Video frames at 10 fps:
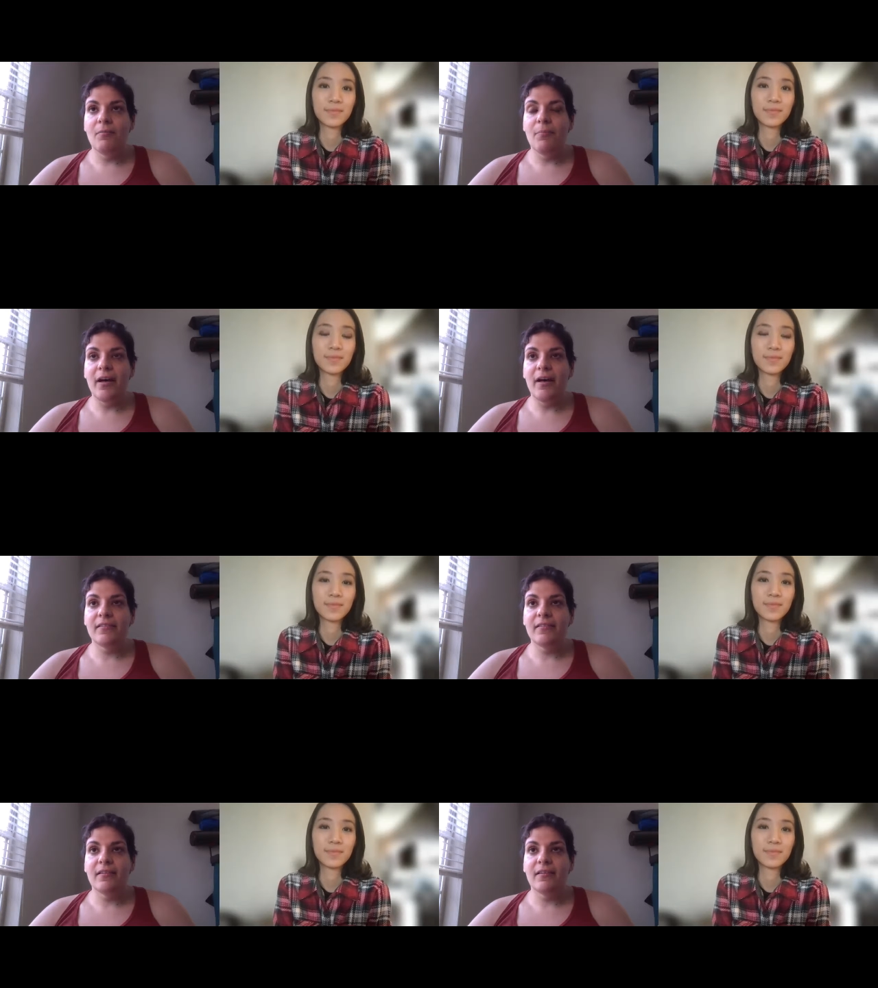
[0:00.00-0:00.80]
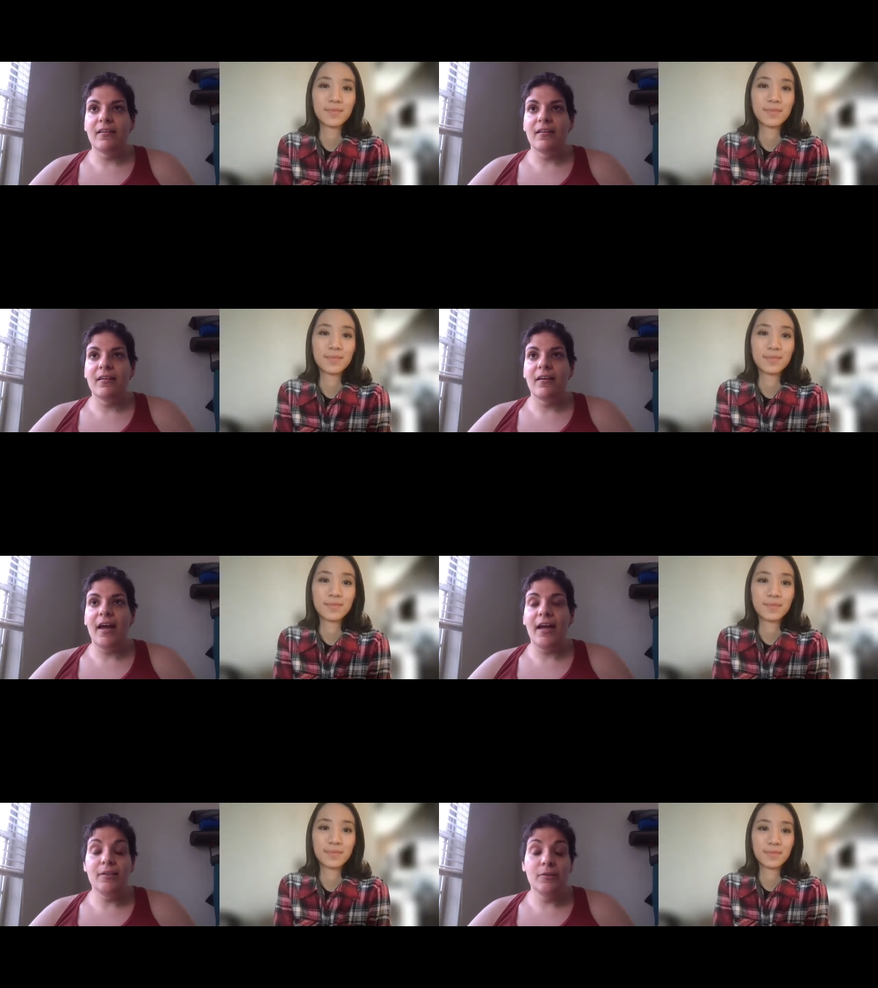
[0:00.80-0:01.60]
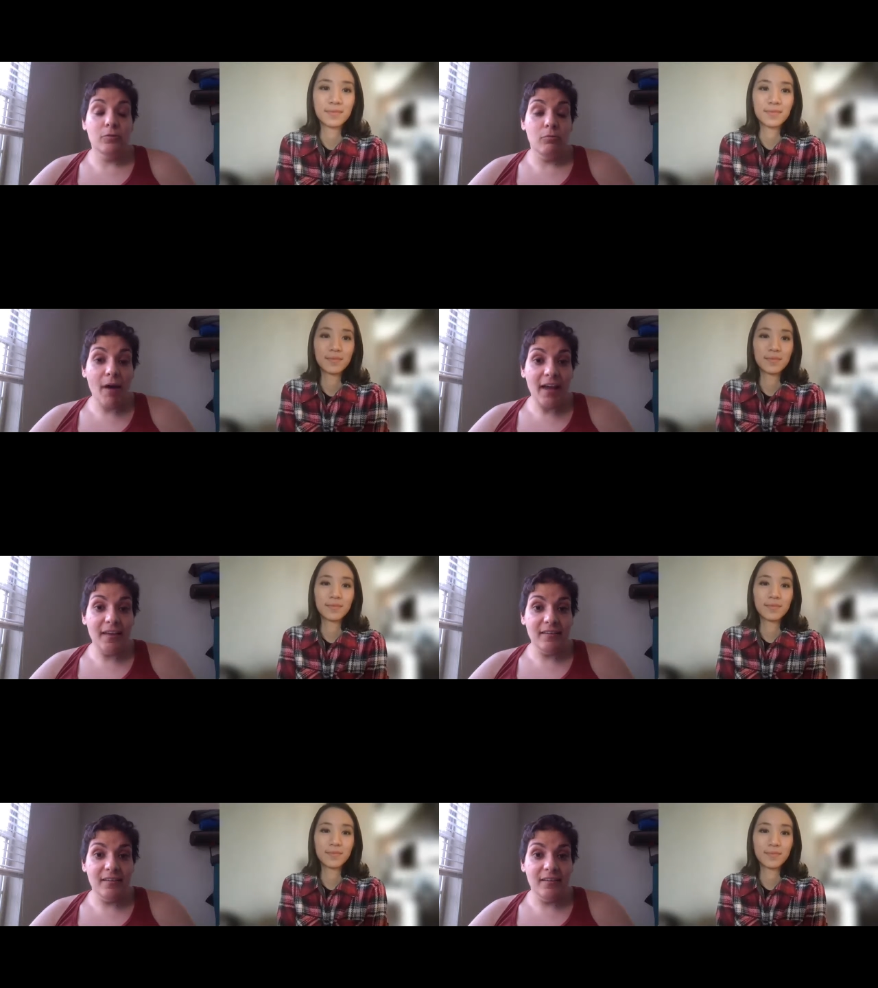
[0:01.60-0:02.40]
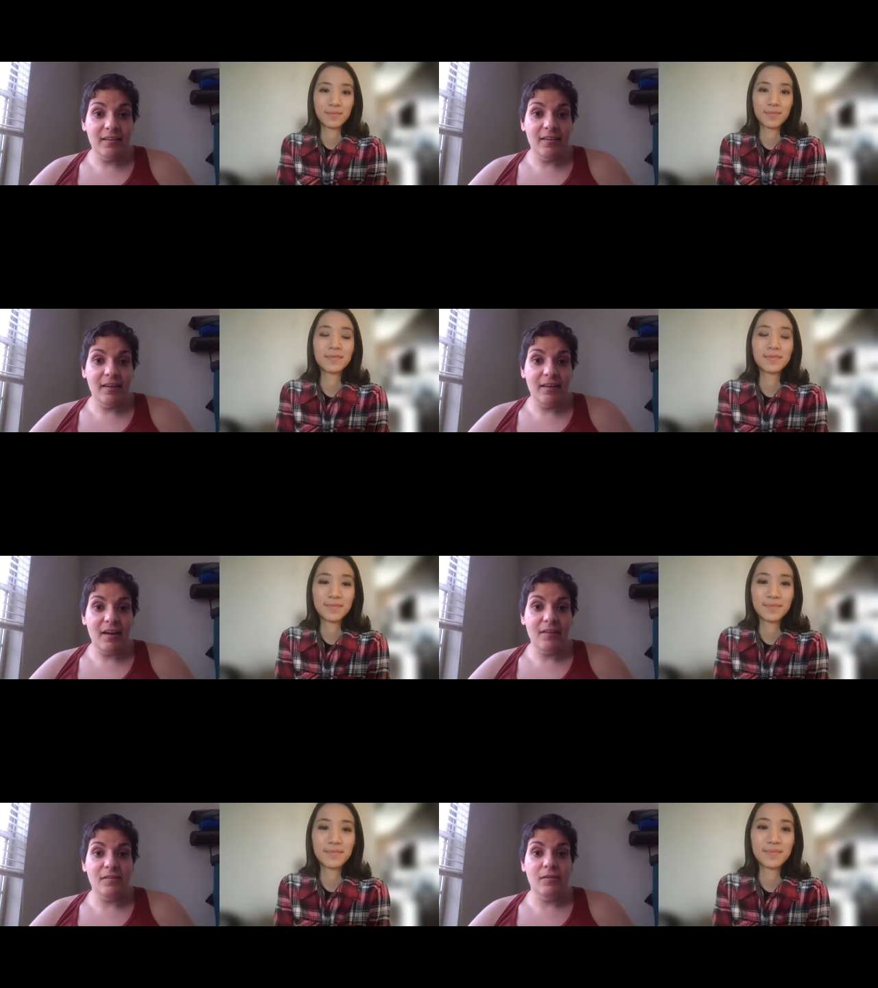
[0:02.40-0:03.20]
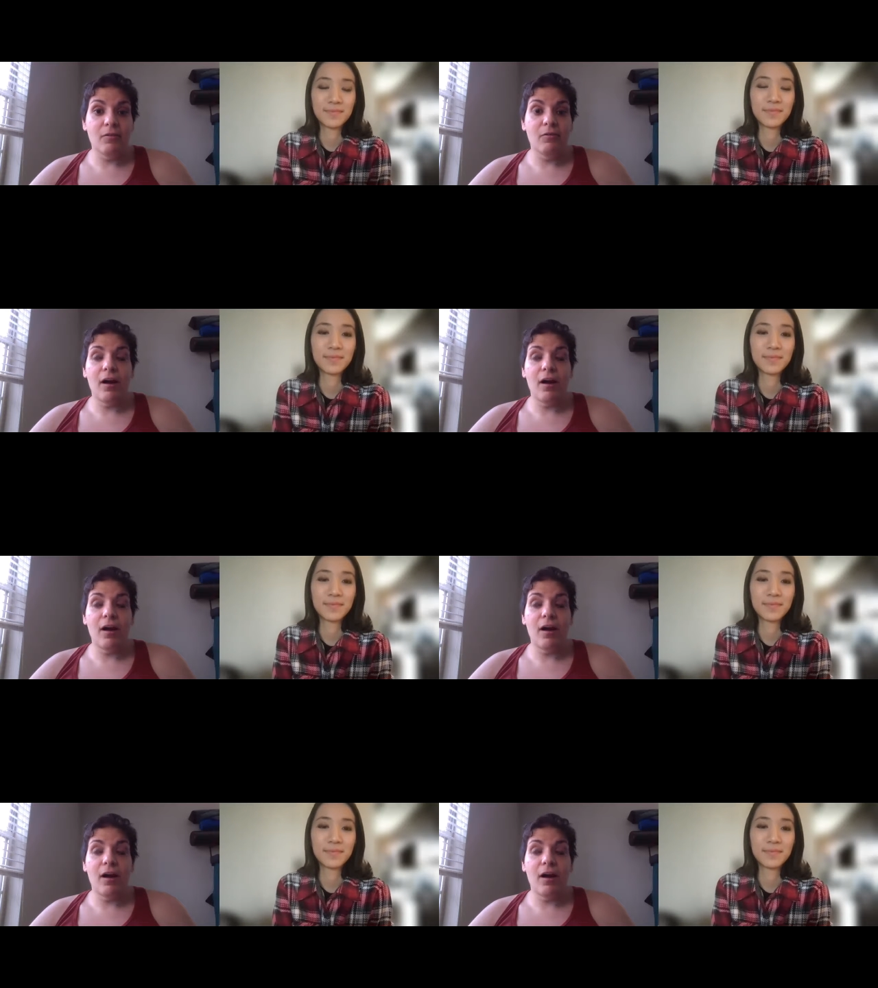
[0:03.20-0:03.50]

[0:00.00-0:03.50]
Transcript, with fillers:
Speaker 1: but I look white. And so